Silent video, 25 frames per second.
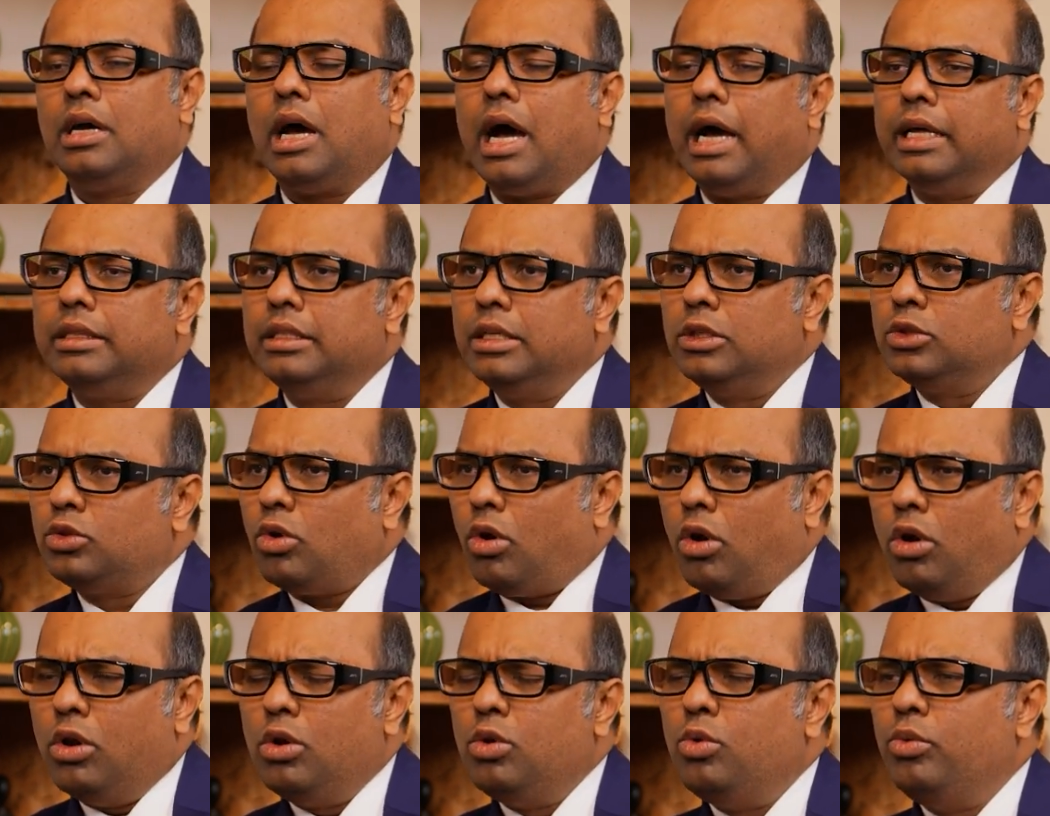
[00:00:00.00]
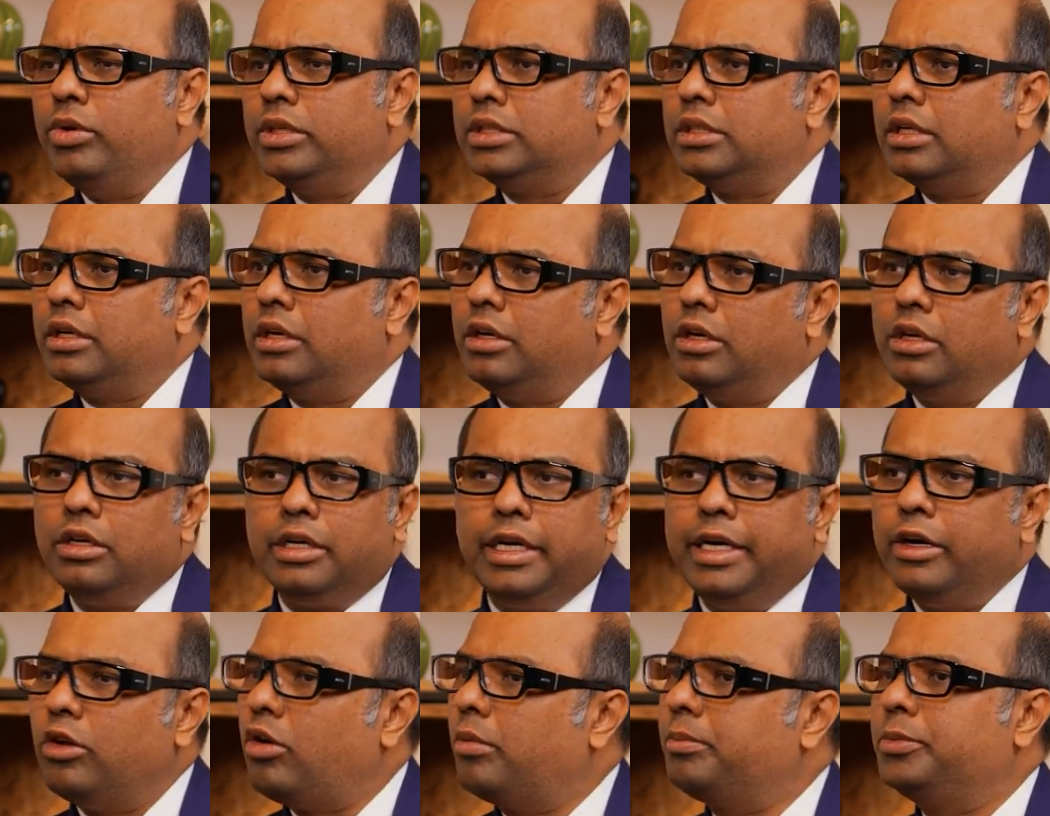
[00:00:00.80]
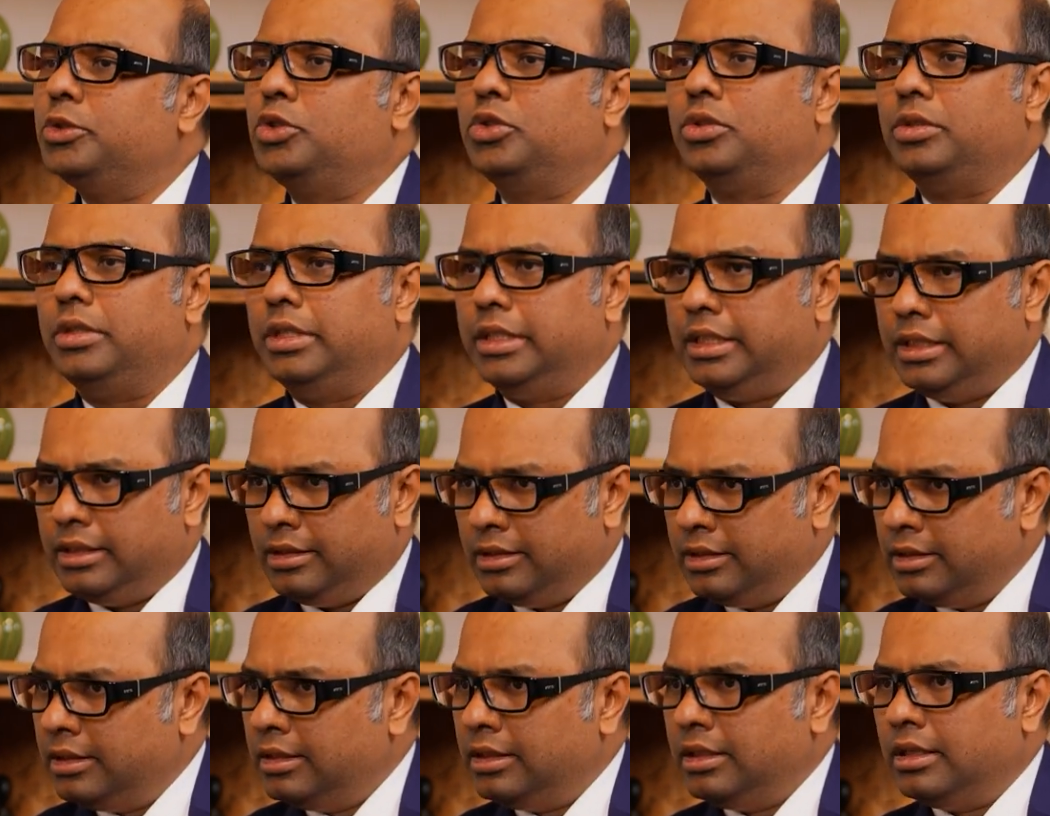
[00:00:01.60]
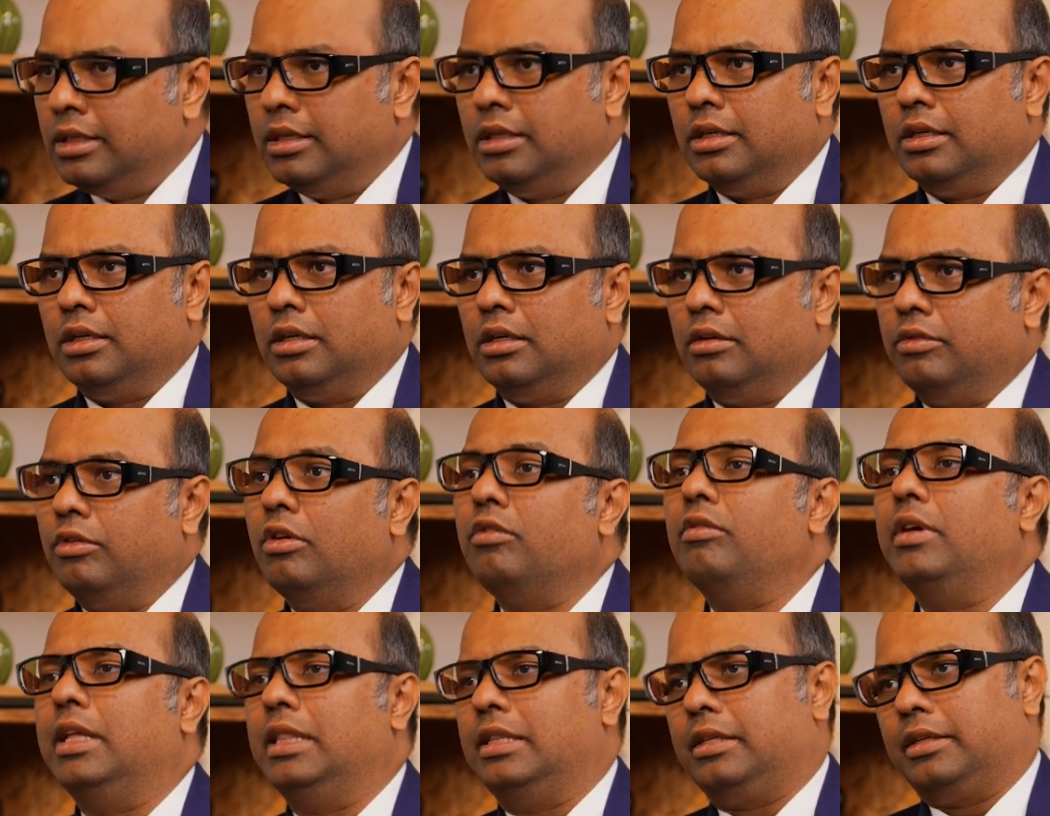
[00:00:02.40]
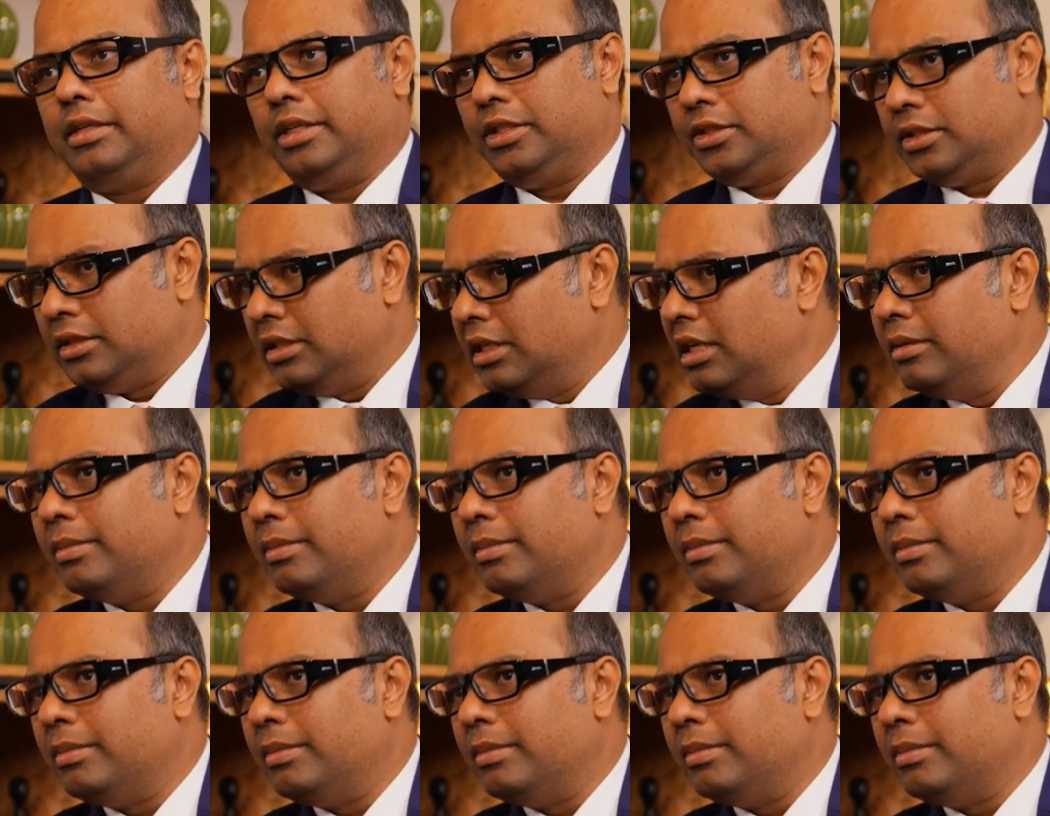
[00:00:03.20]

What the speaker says: I think it's always a great opportunity for wealth creation.